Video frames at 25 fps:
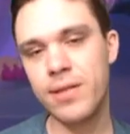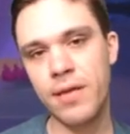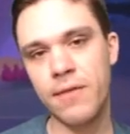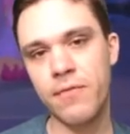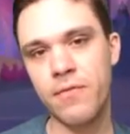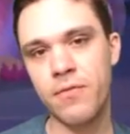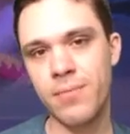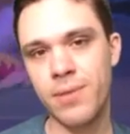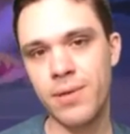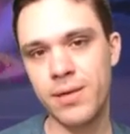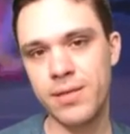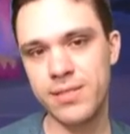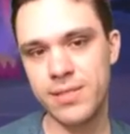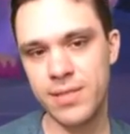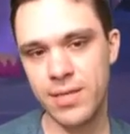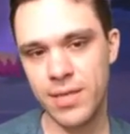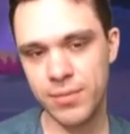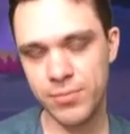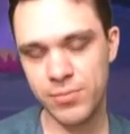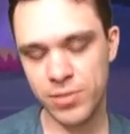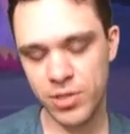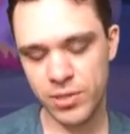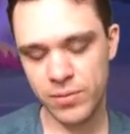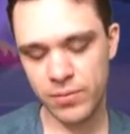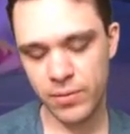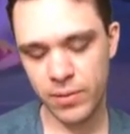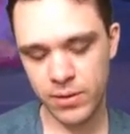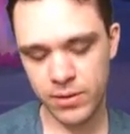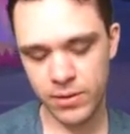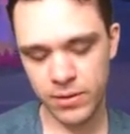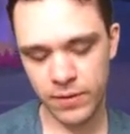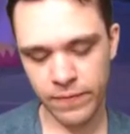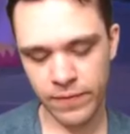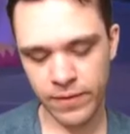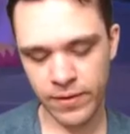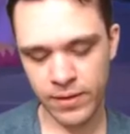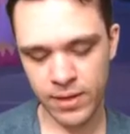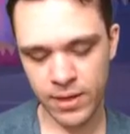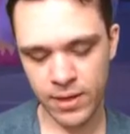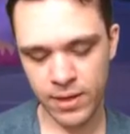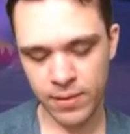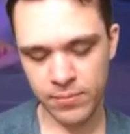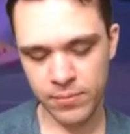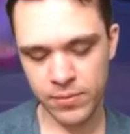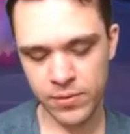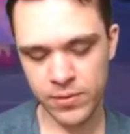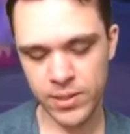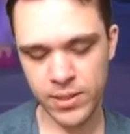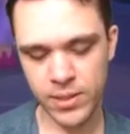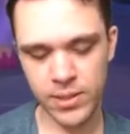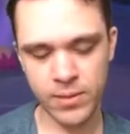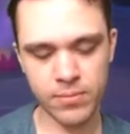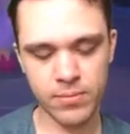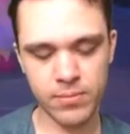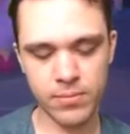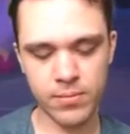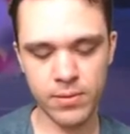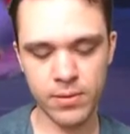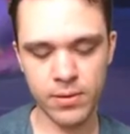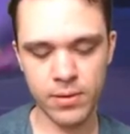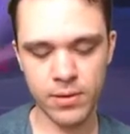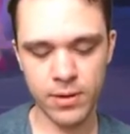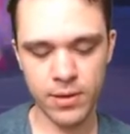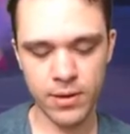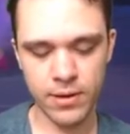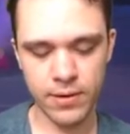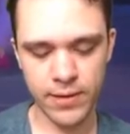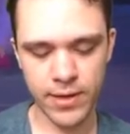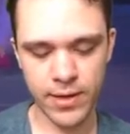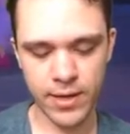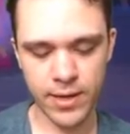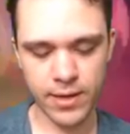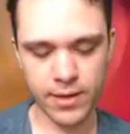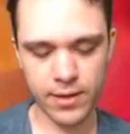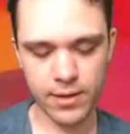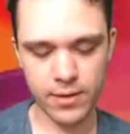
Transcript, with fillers: that for my setup just because the fact that I'm using none of that.